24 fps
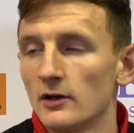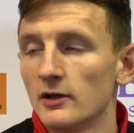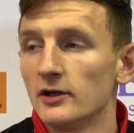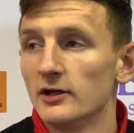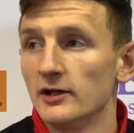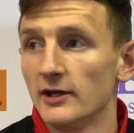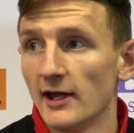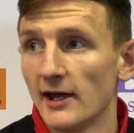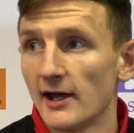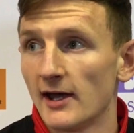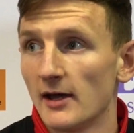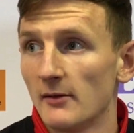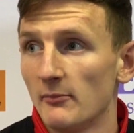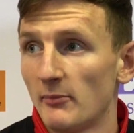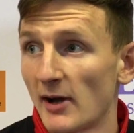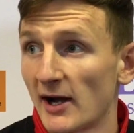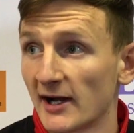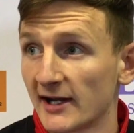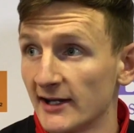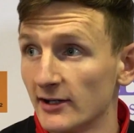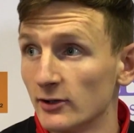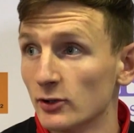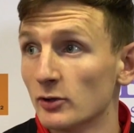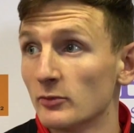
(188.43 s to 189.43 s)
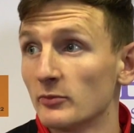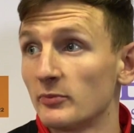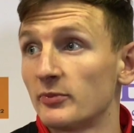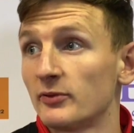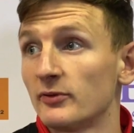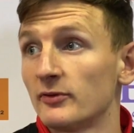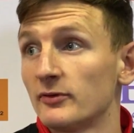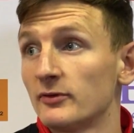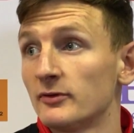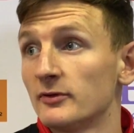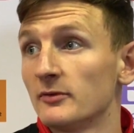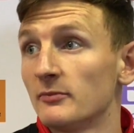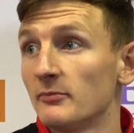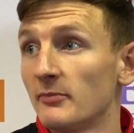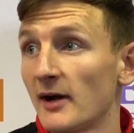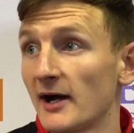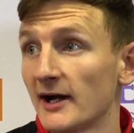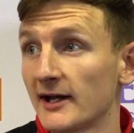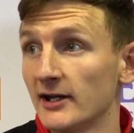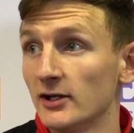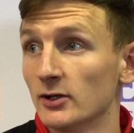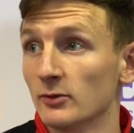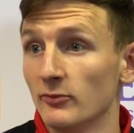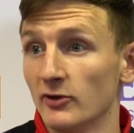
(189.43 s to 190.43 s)
Yeah, backing up
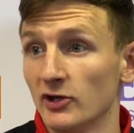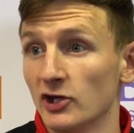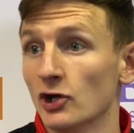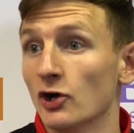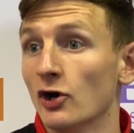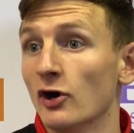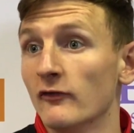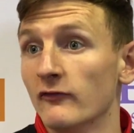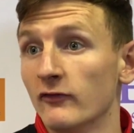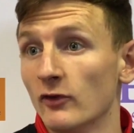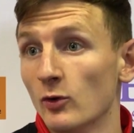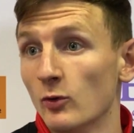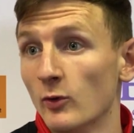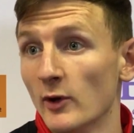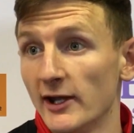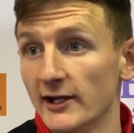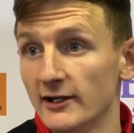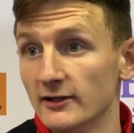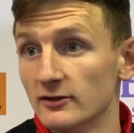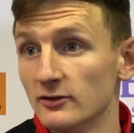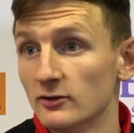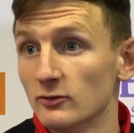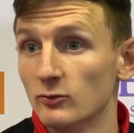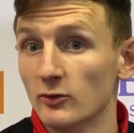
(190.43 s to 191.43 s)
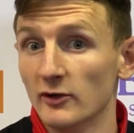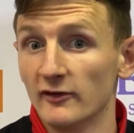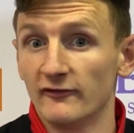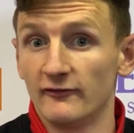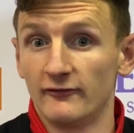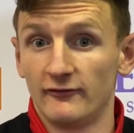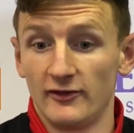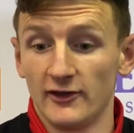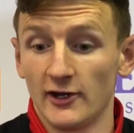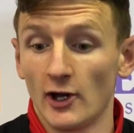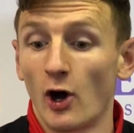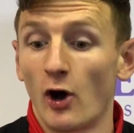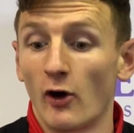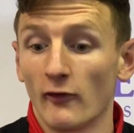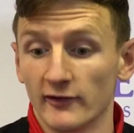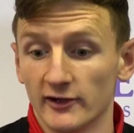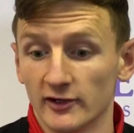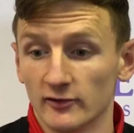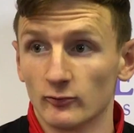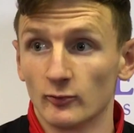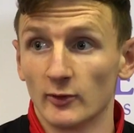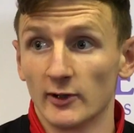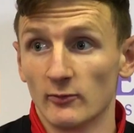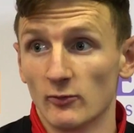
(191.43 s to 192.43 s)
the Yeovil win with the
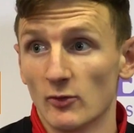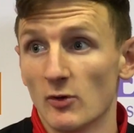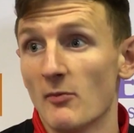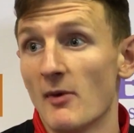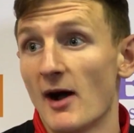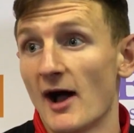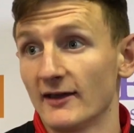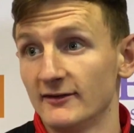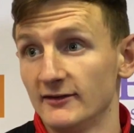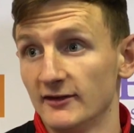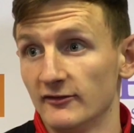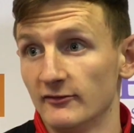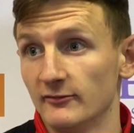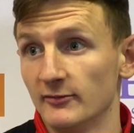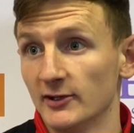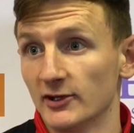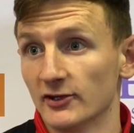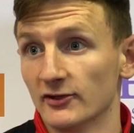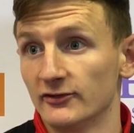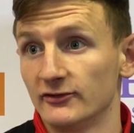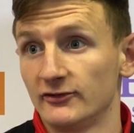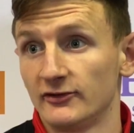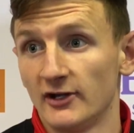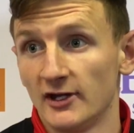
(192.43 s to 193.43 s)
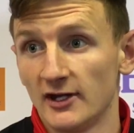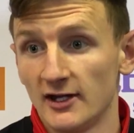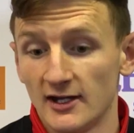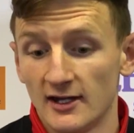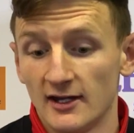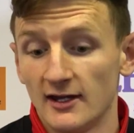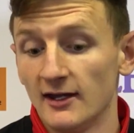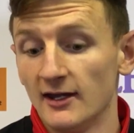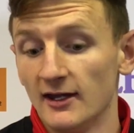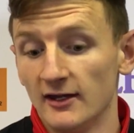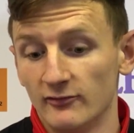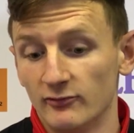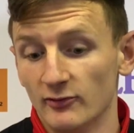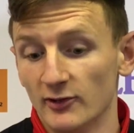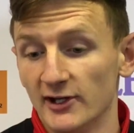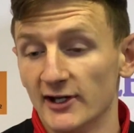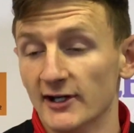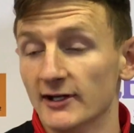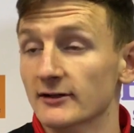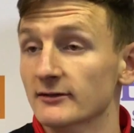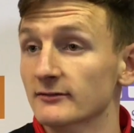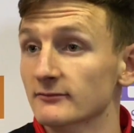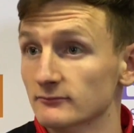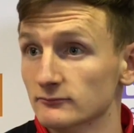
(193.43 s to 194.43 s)
Orient win were massive, because if we
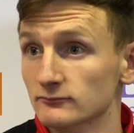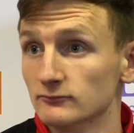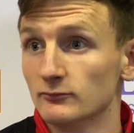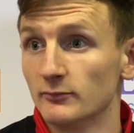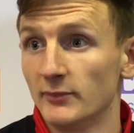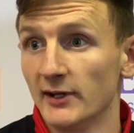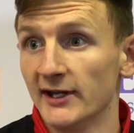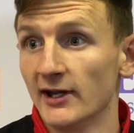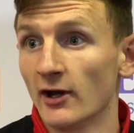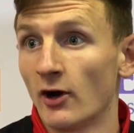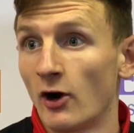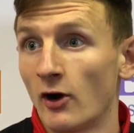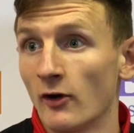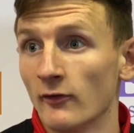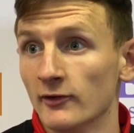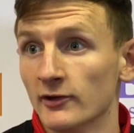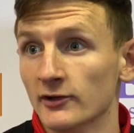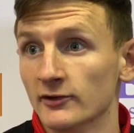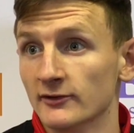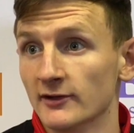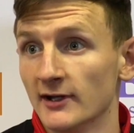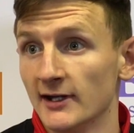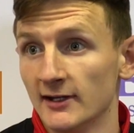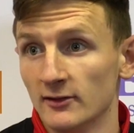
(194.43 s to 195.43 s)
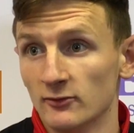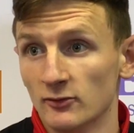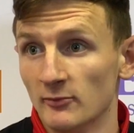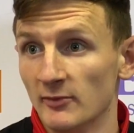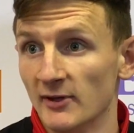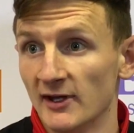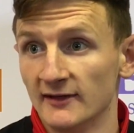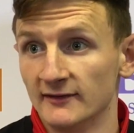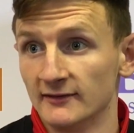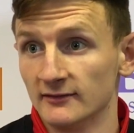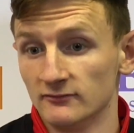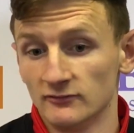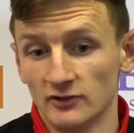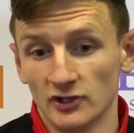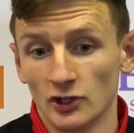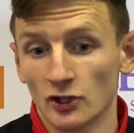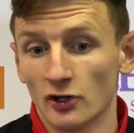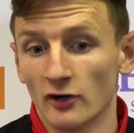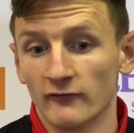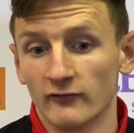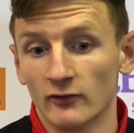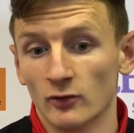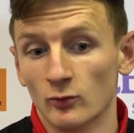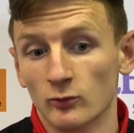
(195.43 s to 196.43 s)
didn't beat Orient, then the
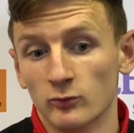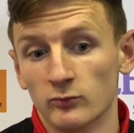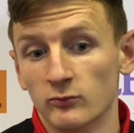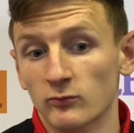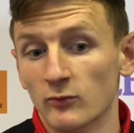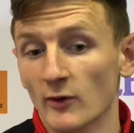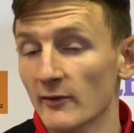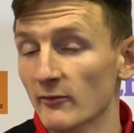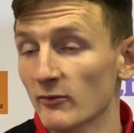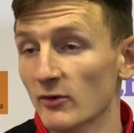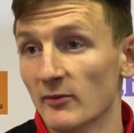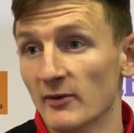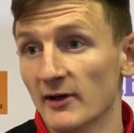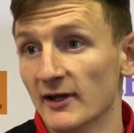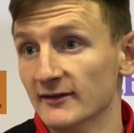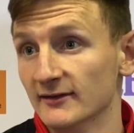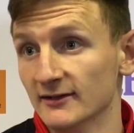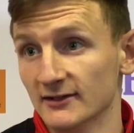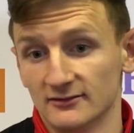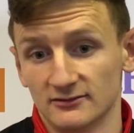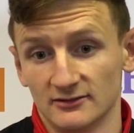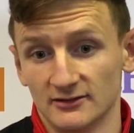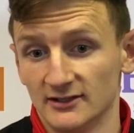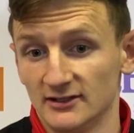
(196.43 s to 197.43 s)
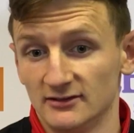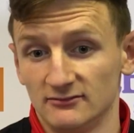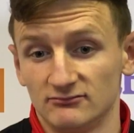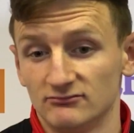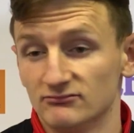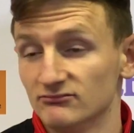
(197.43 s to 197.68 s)
Yeovil win were basically